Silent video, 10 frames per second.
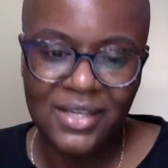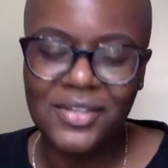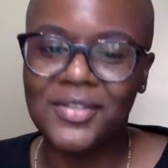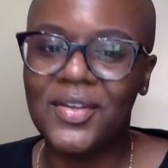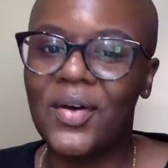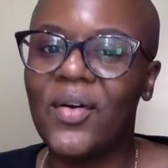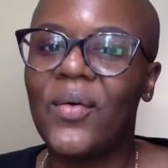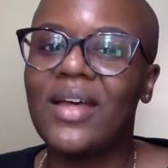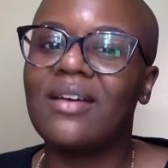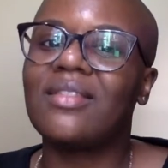So
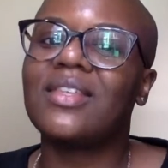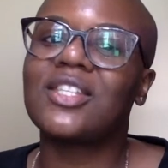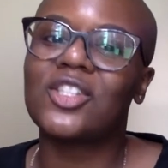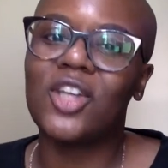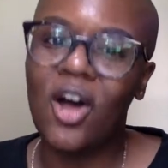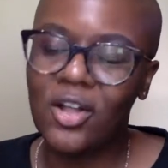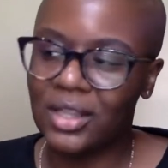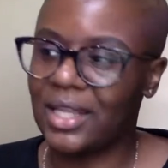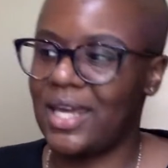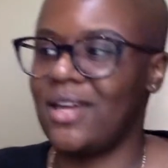the salt
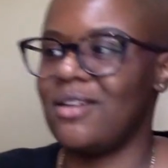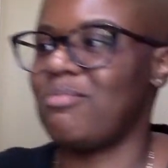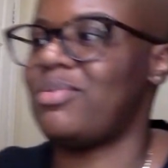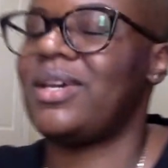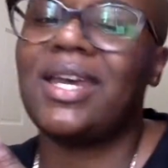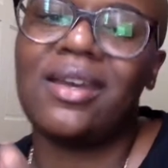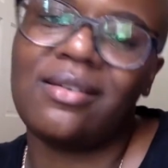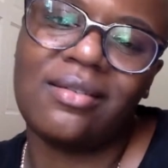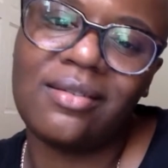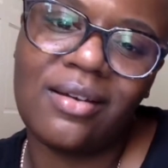lamp,
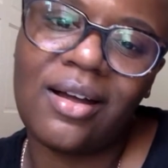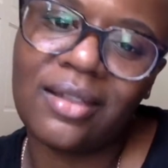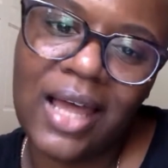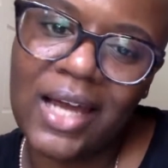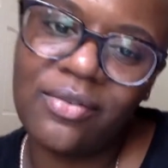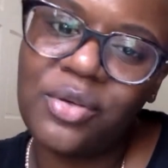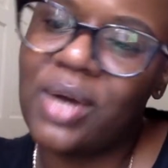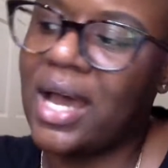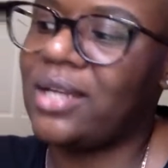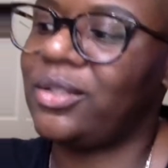and a lot of you
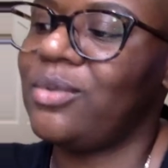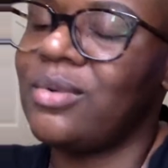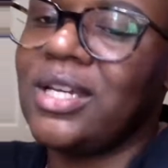guys who were